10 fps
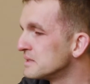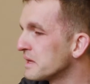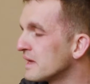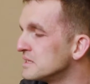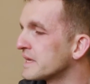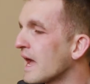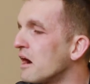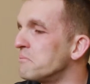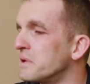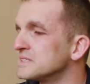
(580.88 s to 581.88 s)
and to
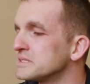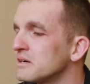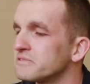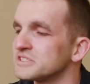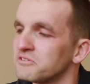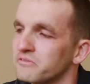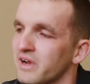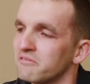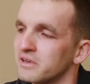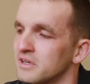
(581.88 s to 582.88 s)
count myself a
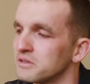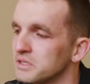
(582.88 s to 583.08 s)
survivor,